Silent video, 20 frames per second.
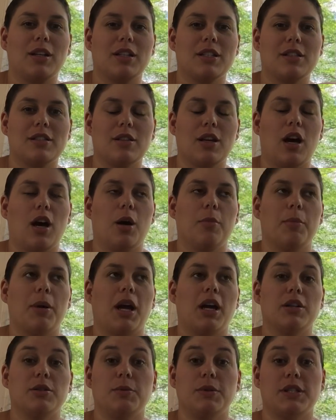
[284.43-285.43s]
Because my
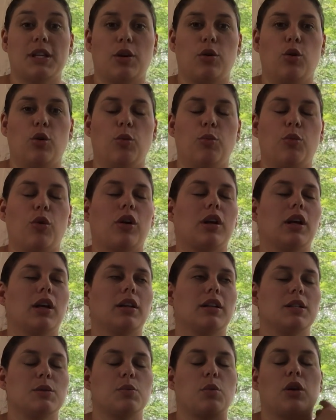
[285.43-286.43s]
husband's at home
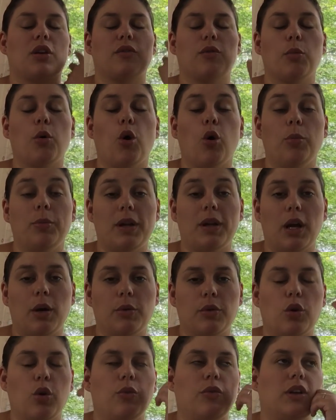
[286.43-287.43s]
working. He's working from home now
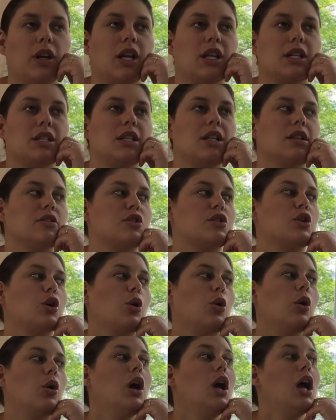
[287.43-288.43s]
with COVID-19.
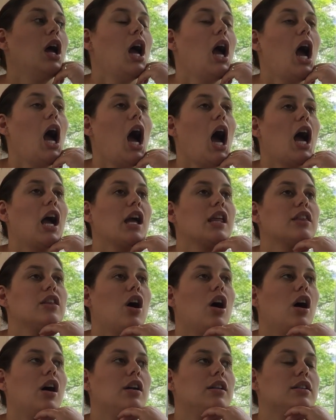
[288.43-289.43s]
So I
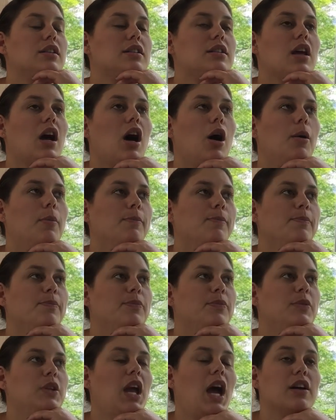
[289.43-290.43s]
thought,
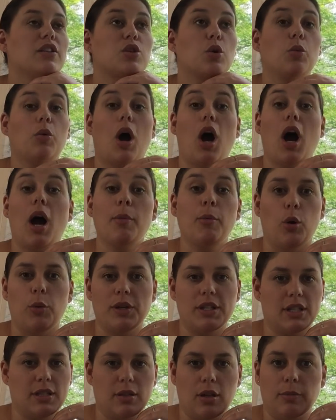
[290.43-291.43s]
yeah, so I'm
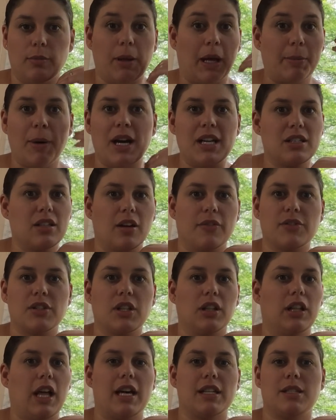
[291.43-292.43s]
always, like, my stuff's
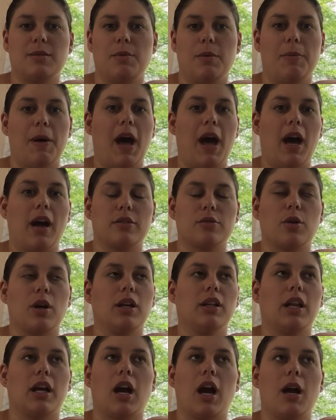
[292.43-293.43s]
the last to be packed,
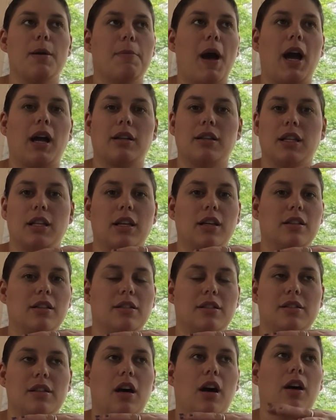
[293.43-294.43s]
right? Like, I packed the
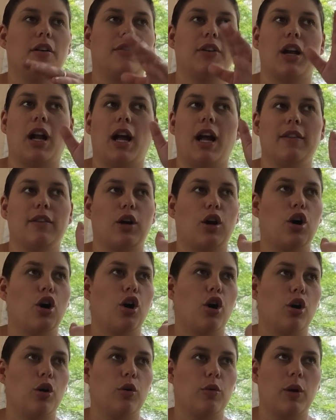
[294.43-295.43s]
kids' stuff, and I had the
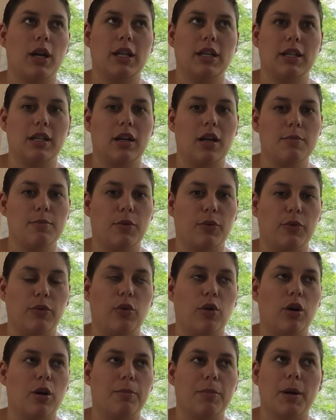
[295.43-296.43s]
car ready the night
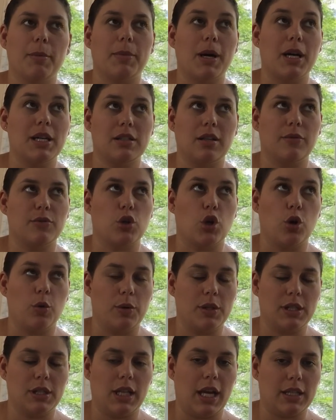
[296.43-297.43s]
before, but my stuff's
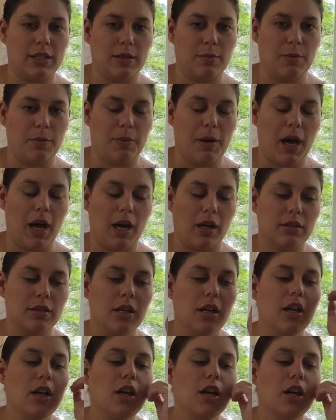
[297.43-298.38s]
always last to be packed.